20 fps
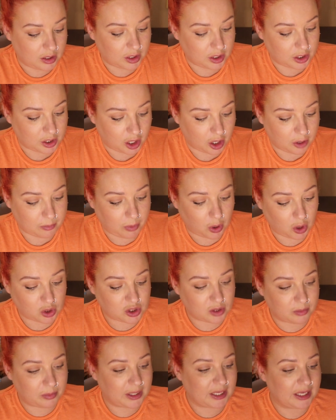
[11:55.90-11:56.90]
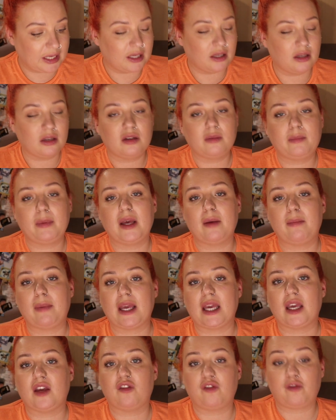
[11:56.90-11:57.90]
You know, possibly a bit of
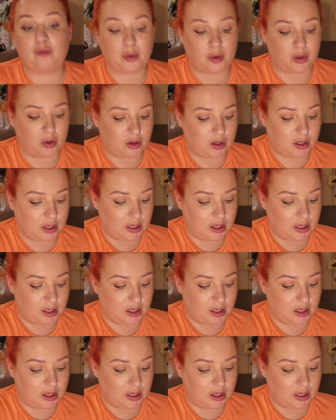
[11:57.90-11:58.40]
beef, but